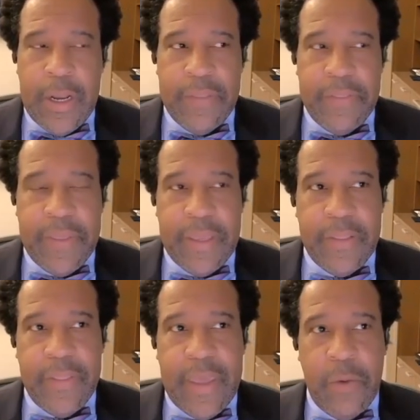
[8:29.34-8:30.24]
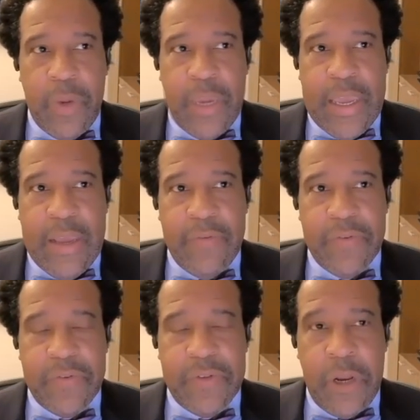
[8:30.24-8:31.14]
And I think that we
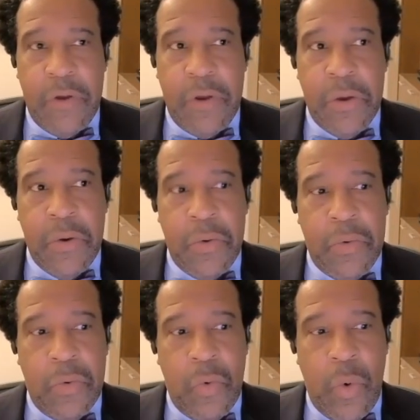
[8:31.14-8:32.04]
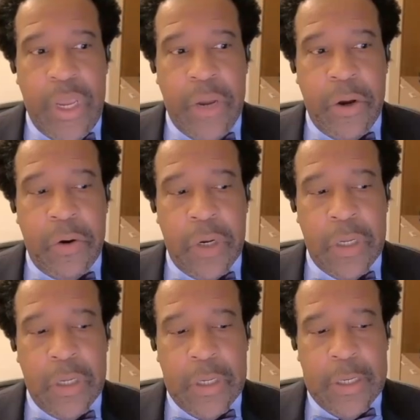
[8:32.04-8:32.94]
have a scenario where
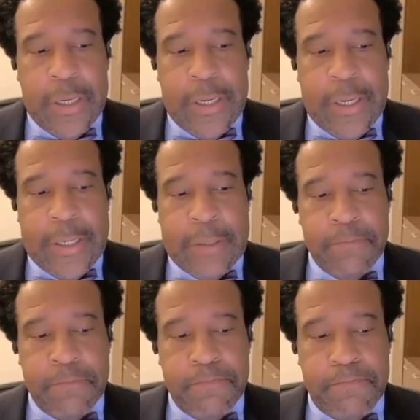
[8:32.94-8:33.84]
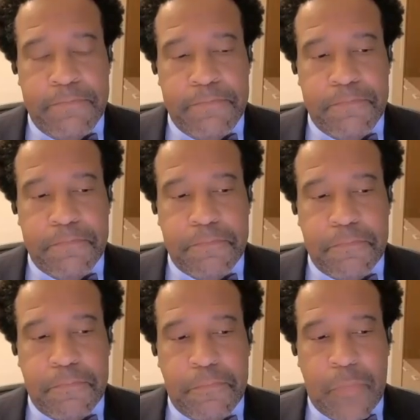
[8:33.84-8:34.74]
um,
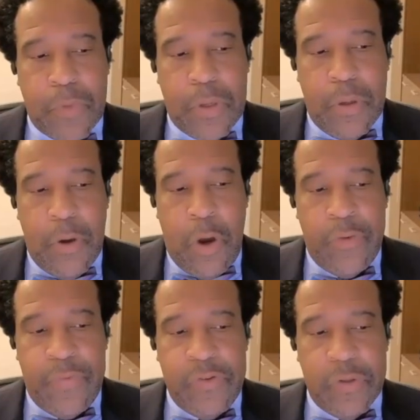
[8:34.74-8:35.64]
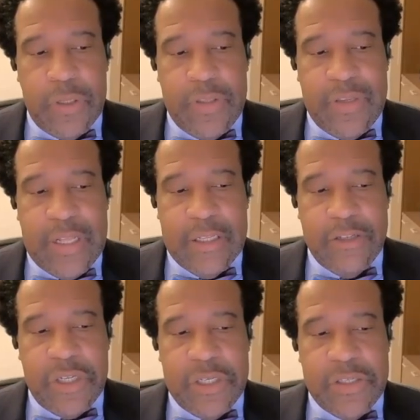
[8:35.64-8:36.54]
artificial
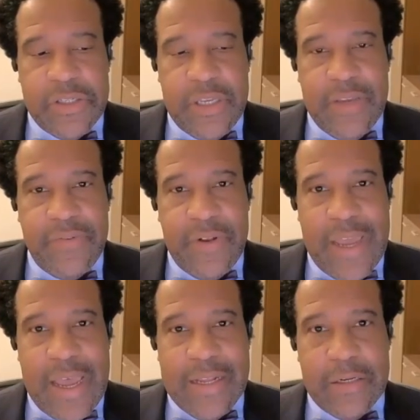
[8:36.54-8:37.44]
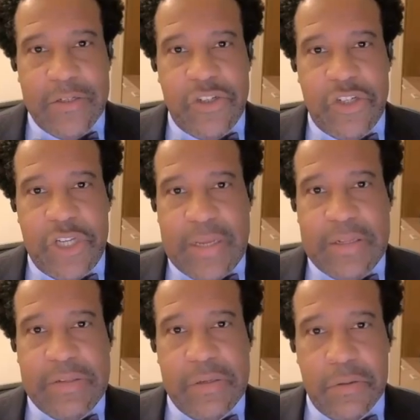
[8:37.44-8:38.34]
intelligence, if not
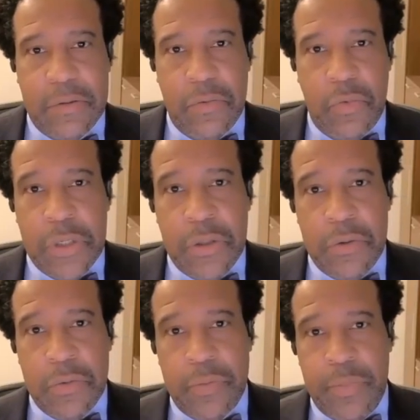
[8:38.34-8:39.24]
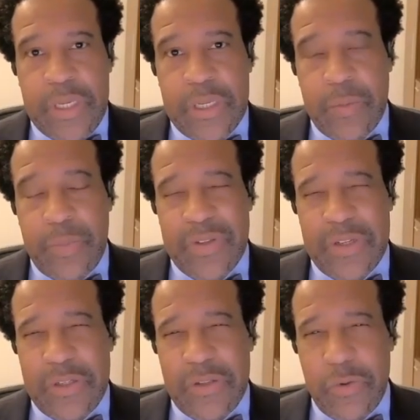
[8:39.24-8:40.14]
checked, will be in a
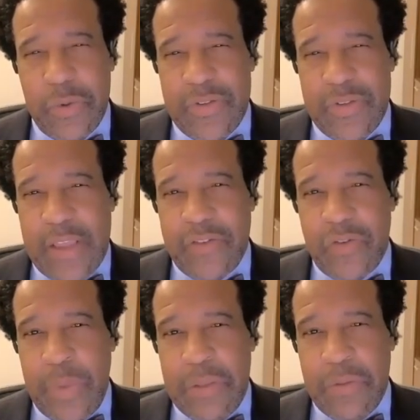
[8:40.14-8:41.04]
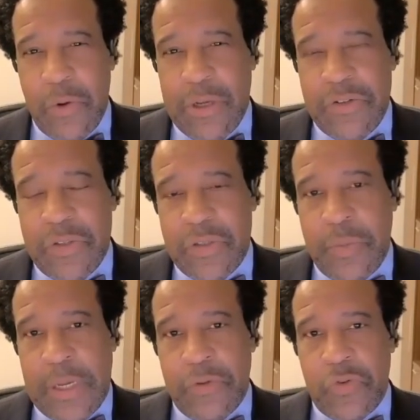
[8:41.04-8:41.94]
position to exacerbate the questions
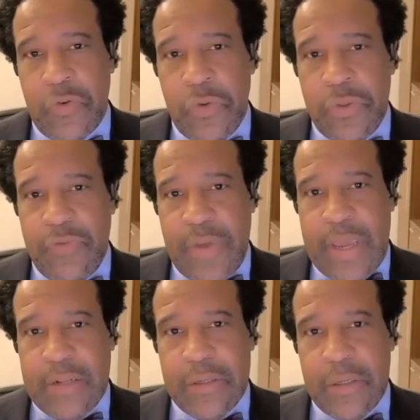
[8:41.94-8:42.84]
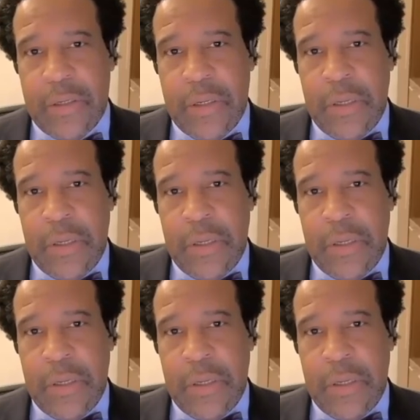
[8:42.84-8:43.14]
about truth and fact.